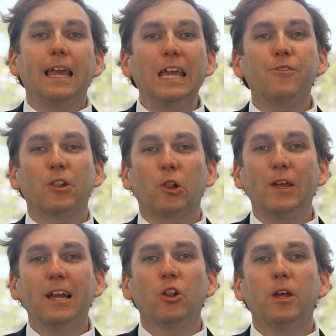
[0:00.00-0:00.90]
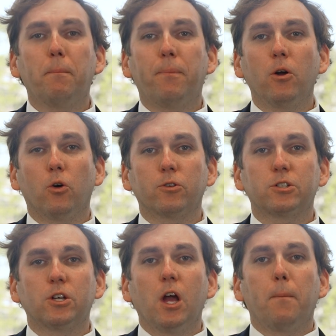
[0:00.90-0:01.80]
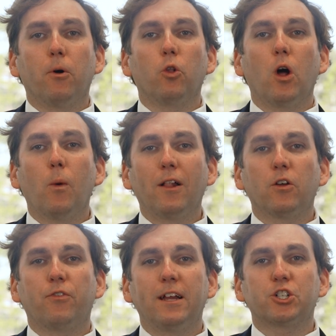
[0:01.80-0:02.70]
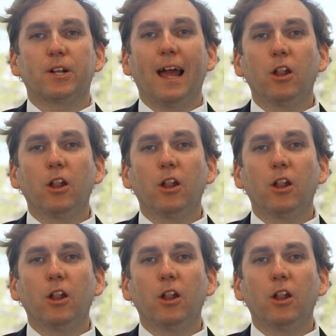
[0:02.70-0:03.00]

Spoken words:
Even legally built below elevation